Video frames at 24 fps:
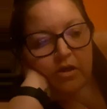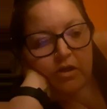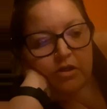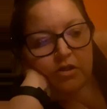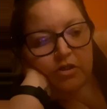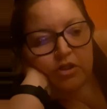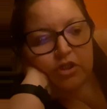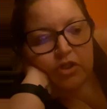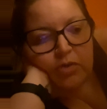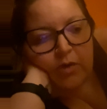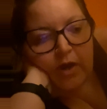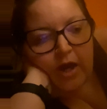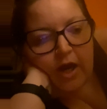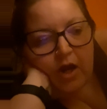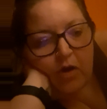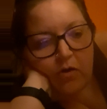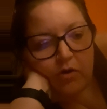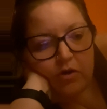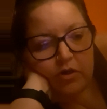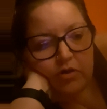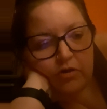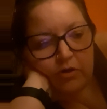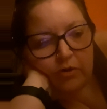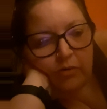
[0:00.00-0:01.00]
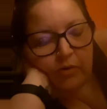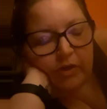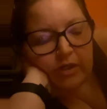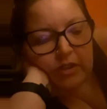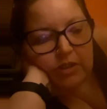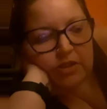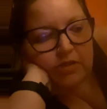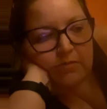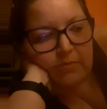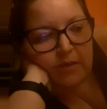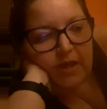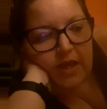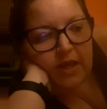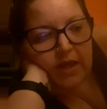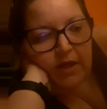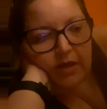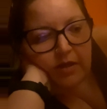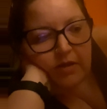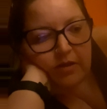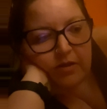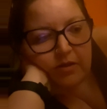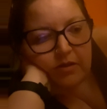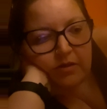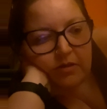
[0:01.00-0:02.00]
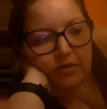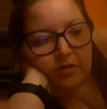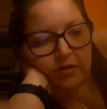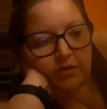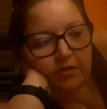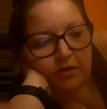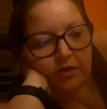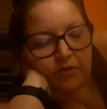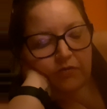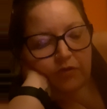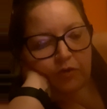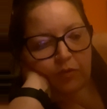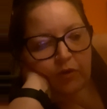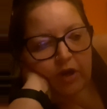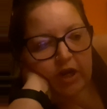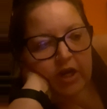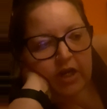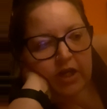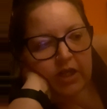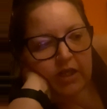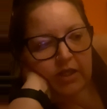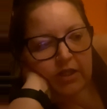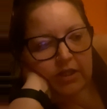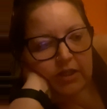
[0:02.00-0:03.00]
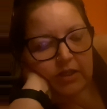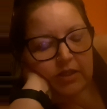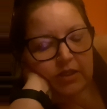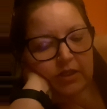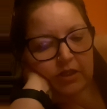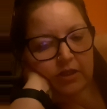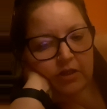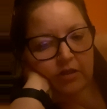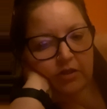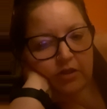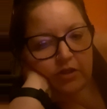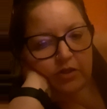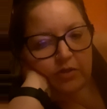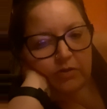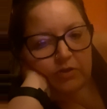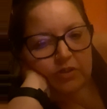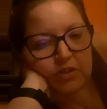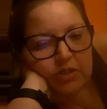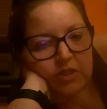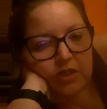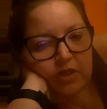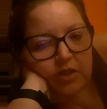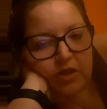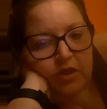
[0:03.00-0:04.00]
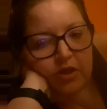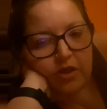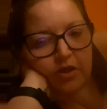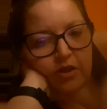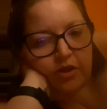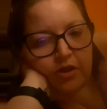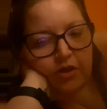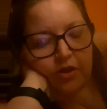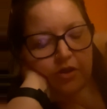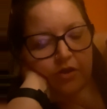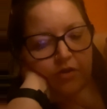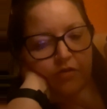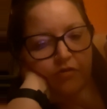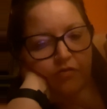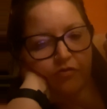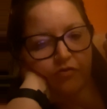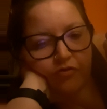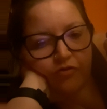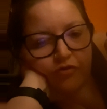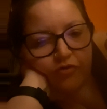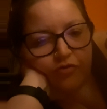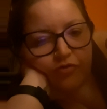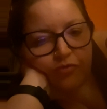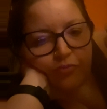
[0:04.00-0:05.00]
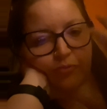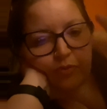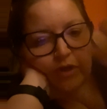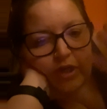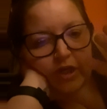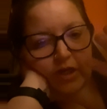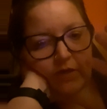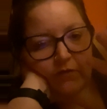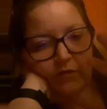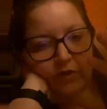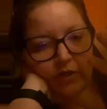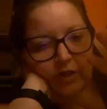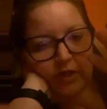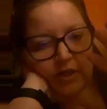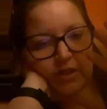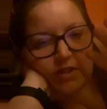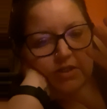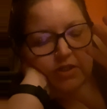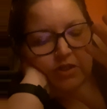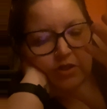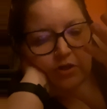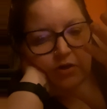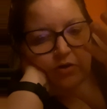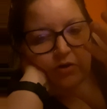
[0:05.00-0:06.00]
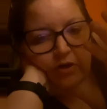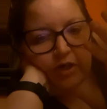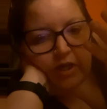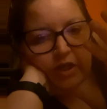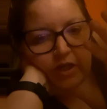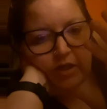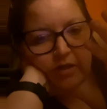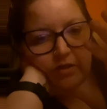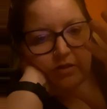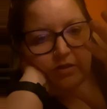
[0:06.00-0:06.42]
So how are you going to make a variety kit that includes 3 different kinds of curry